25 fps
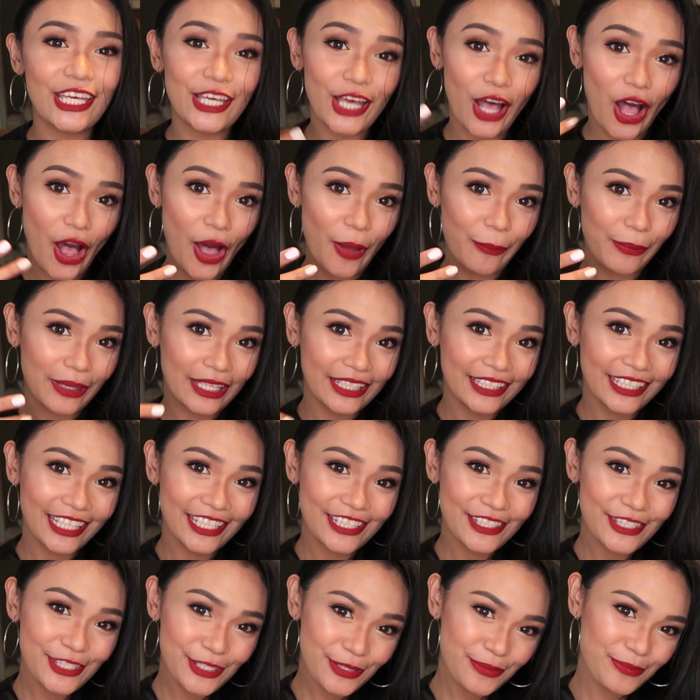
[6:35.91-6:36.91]
comment,
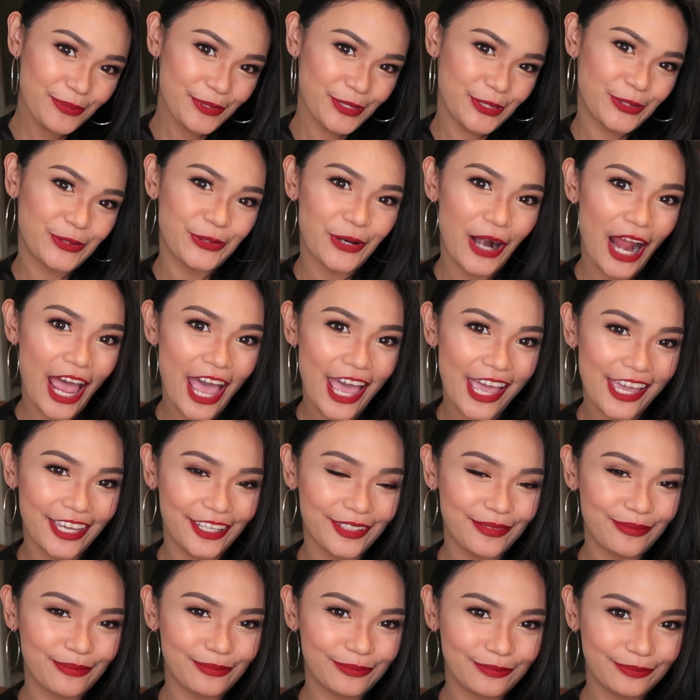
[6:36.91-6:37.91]
and
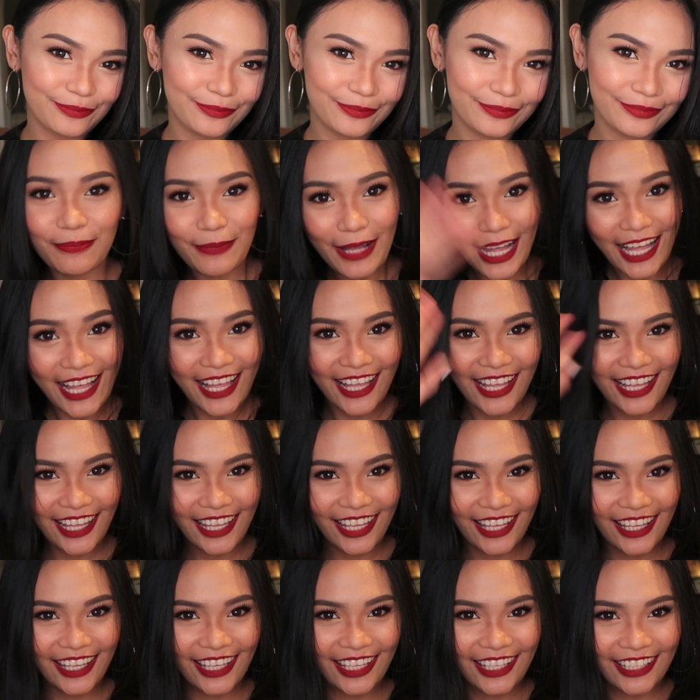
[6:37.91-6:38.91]
subscribe. Bye!